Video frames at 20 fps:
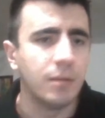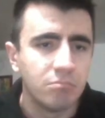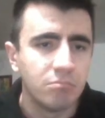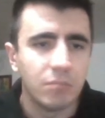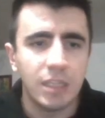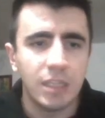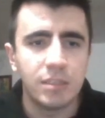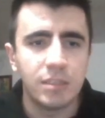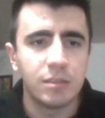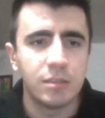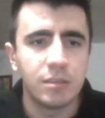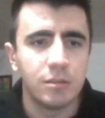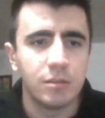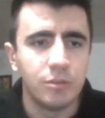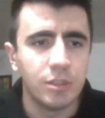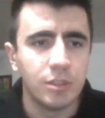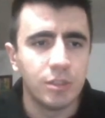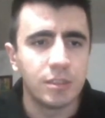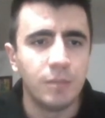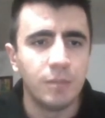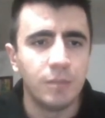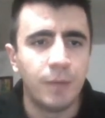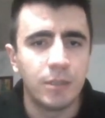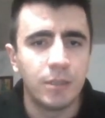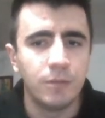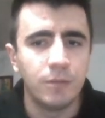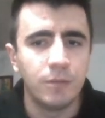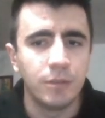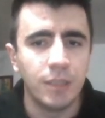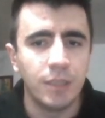That's just the
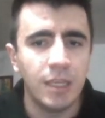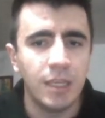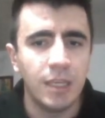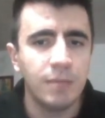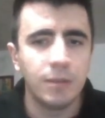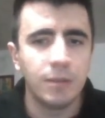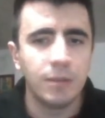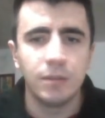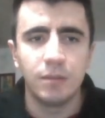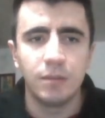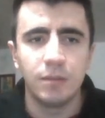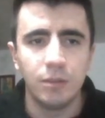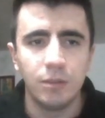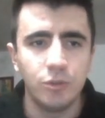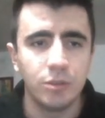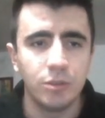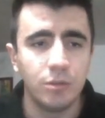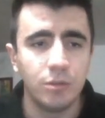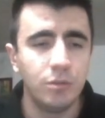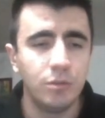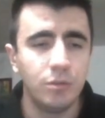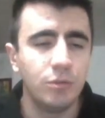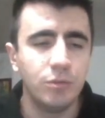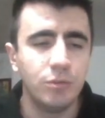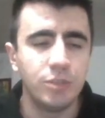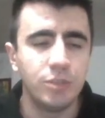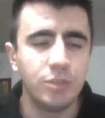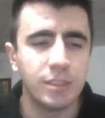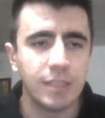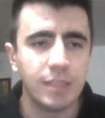part of the game and you
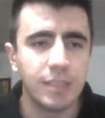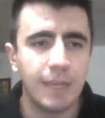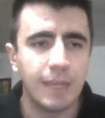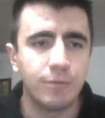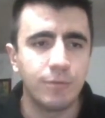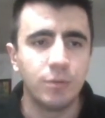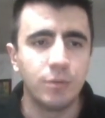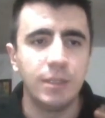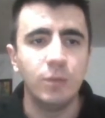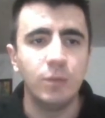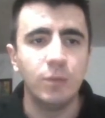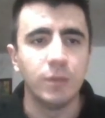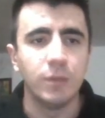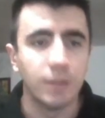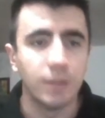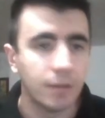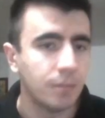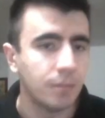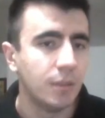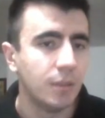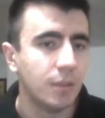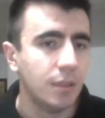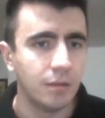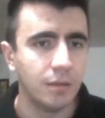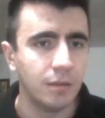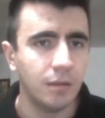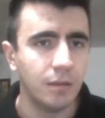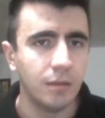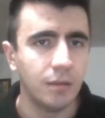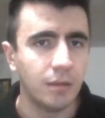just have to deal with it.
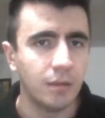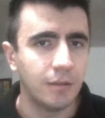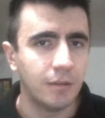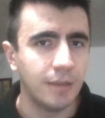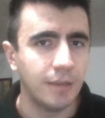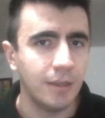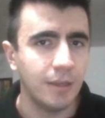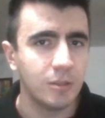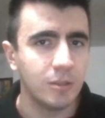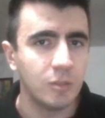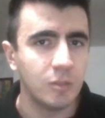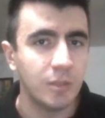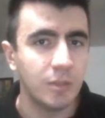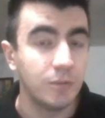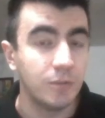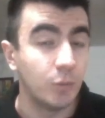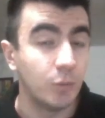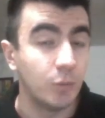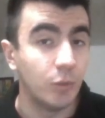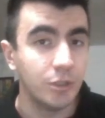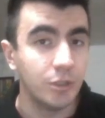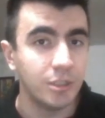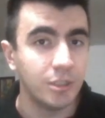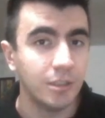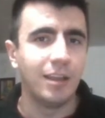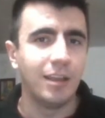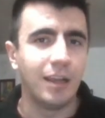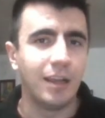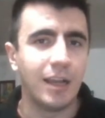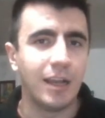Thank you so much for
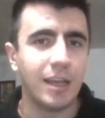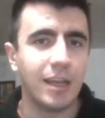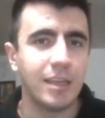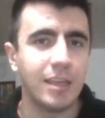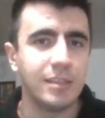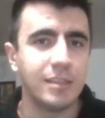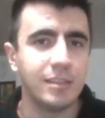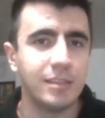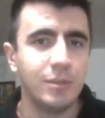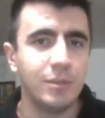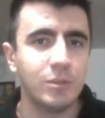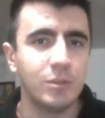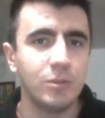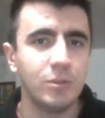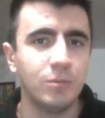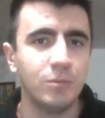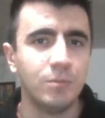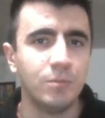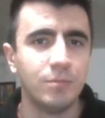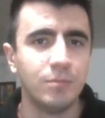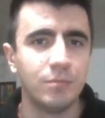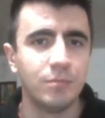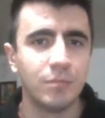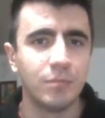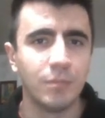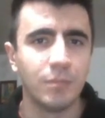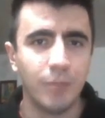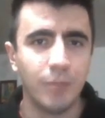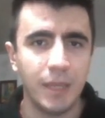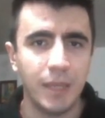watching. I see you soon.
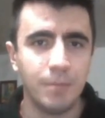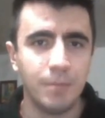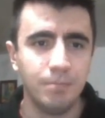Bye.